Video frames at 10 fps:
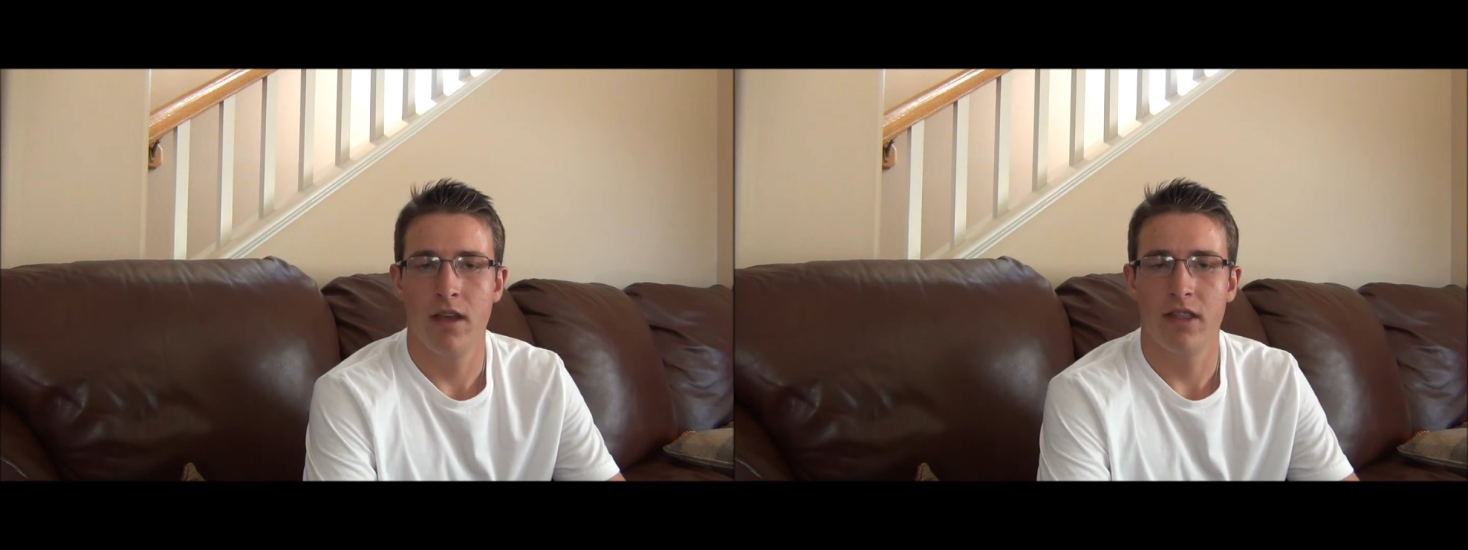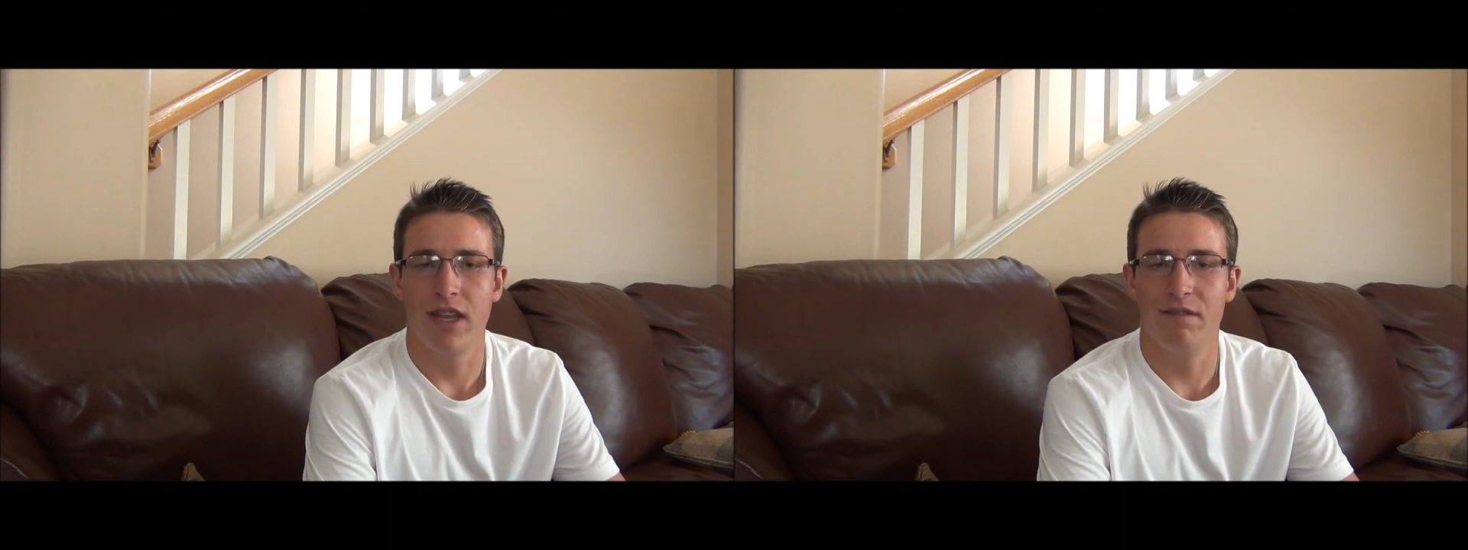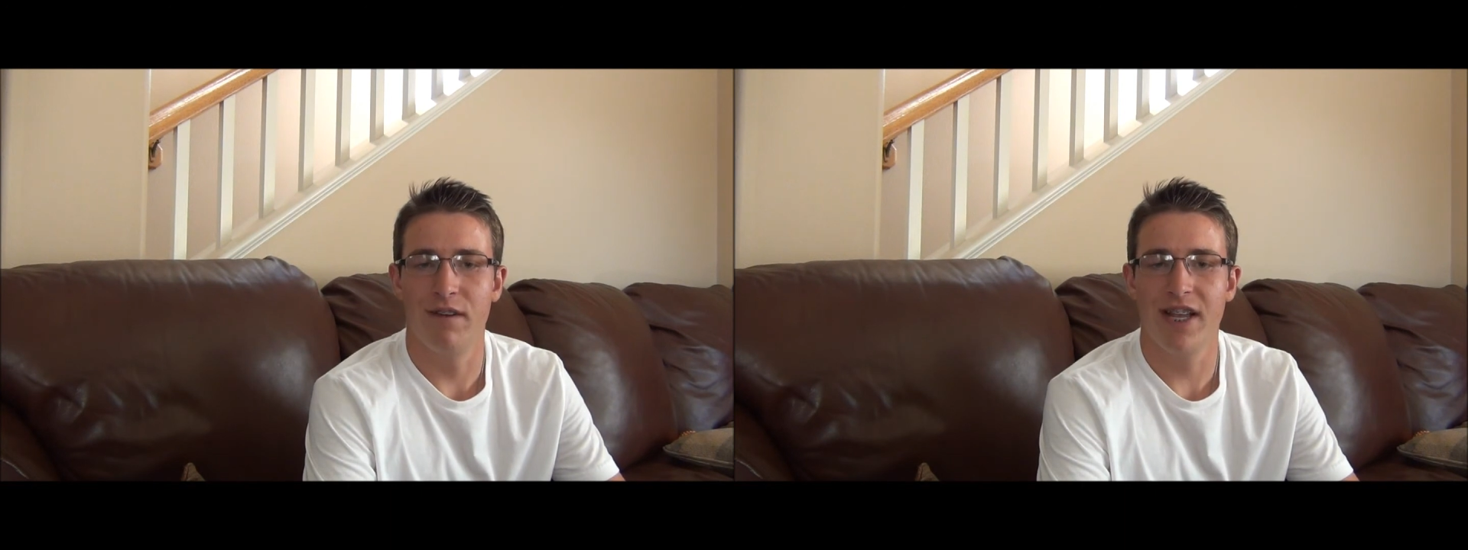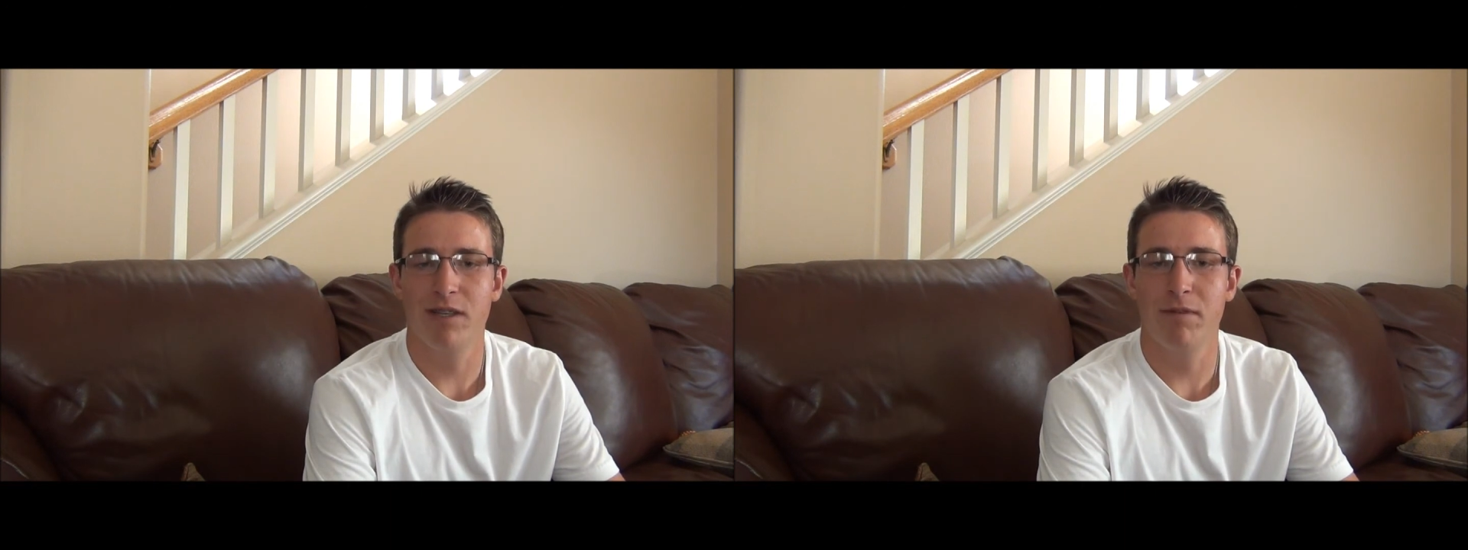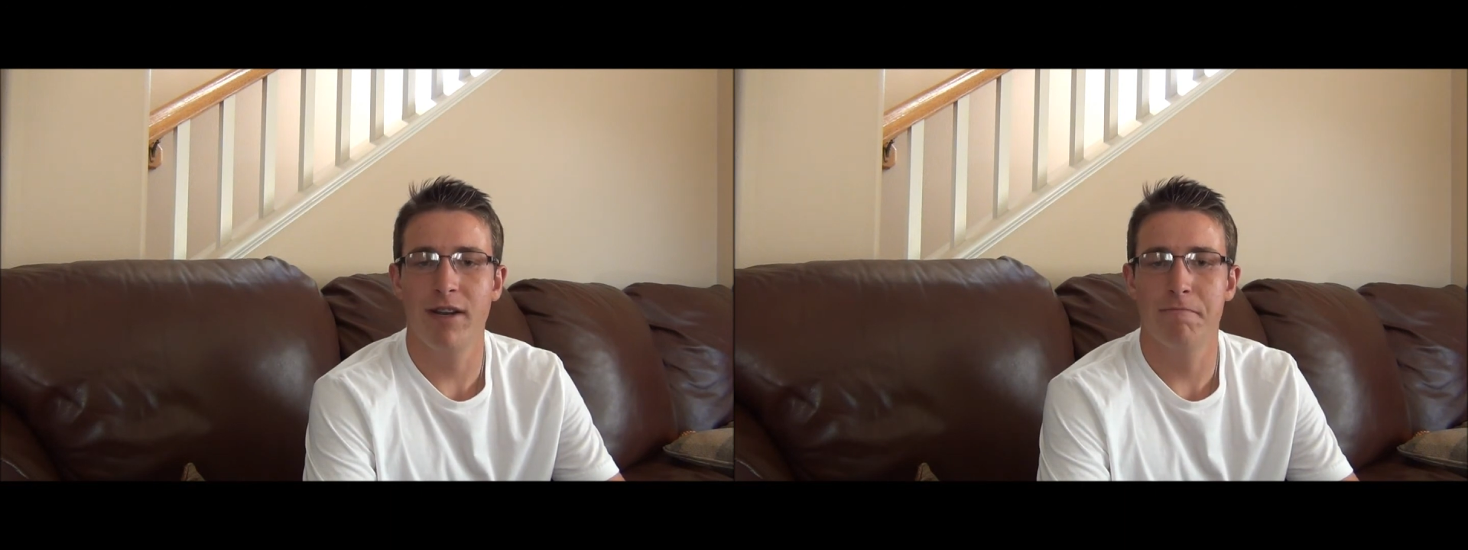The
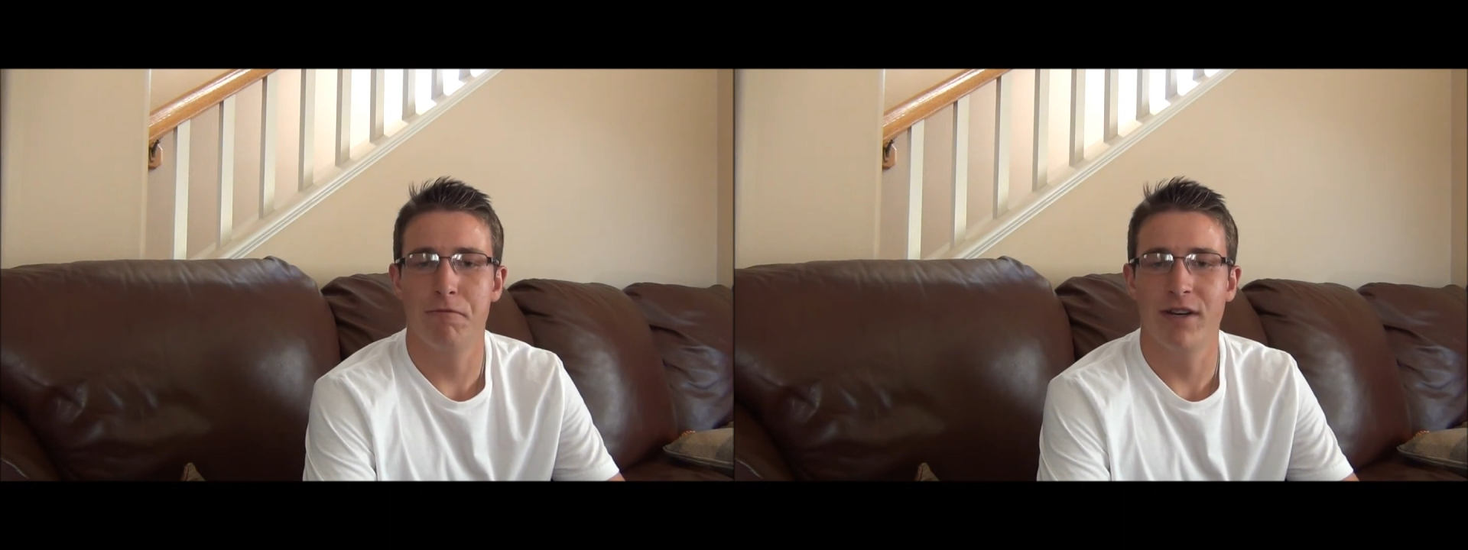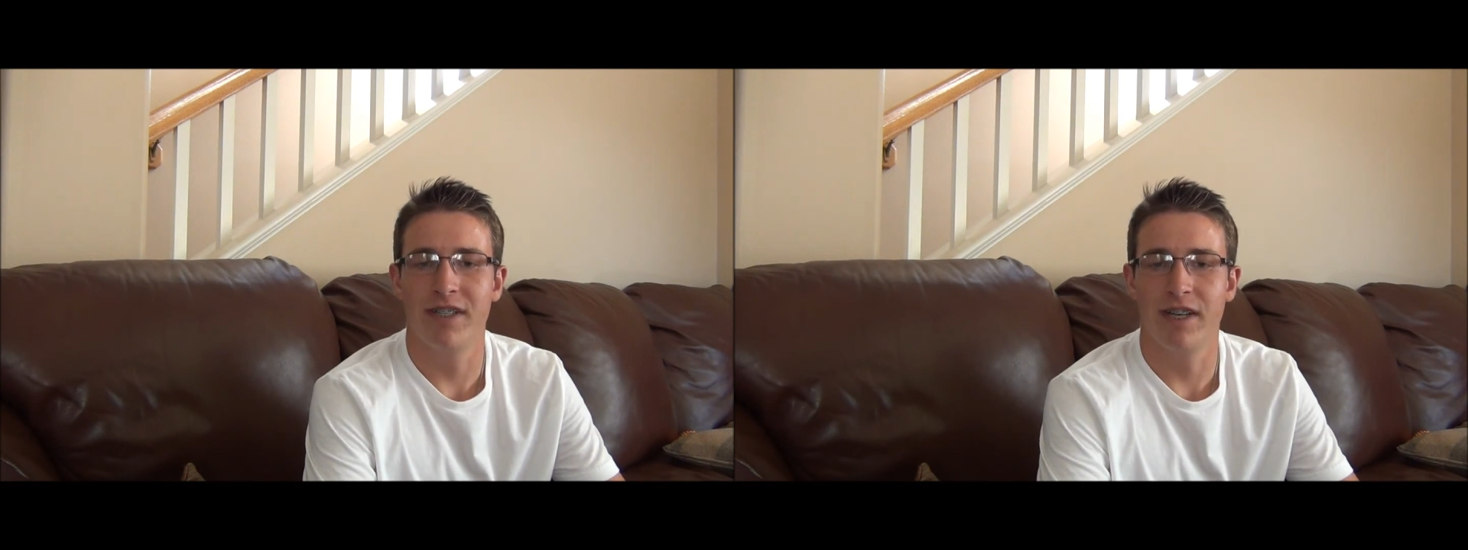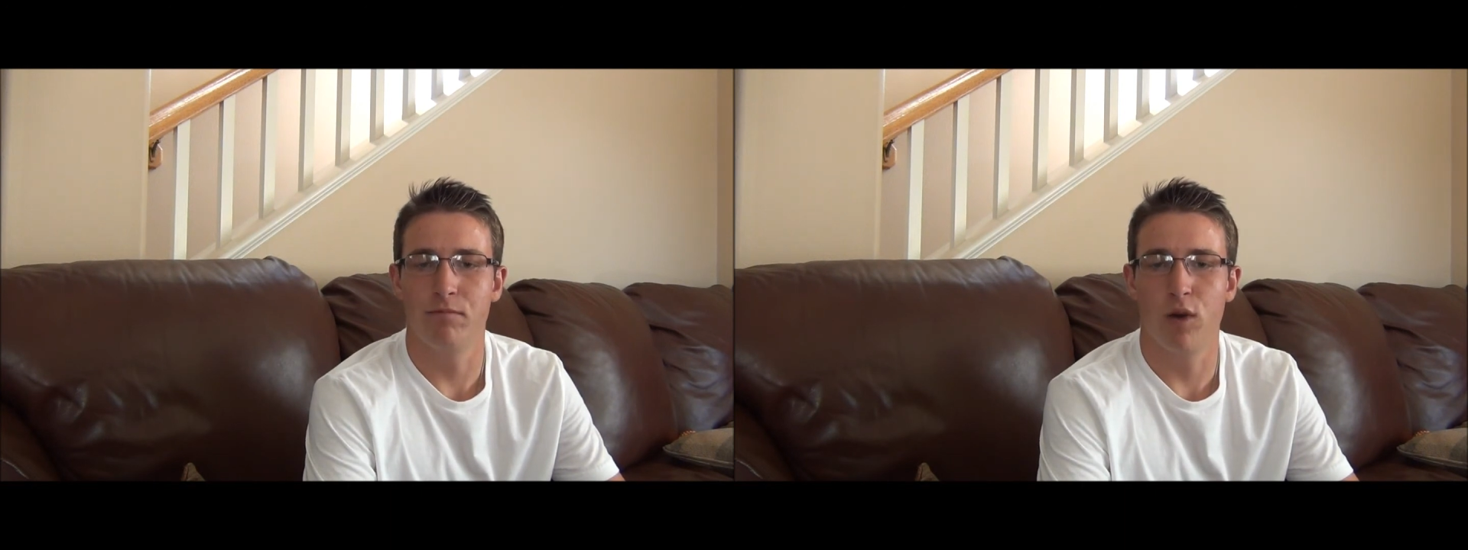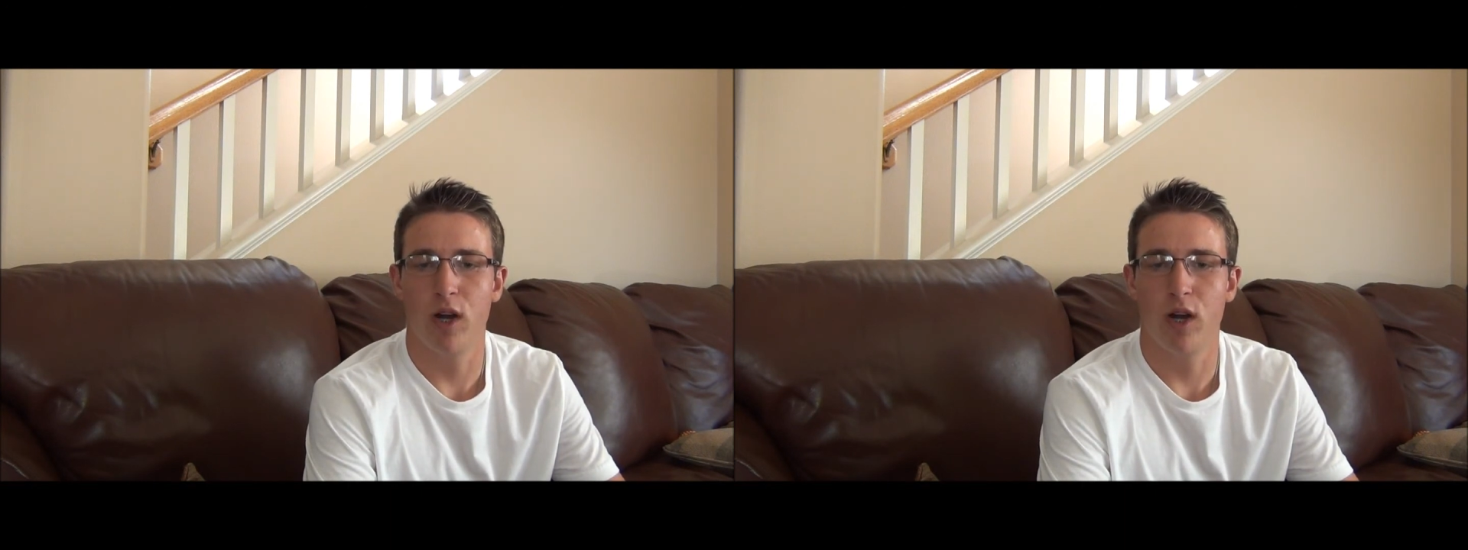advancement in printing brought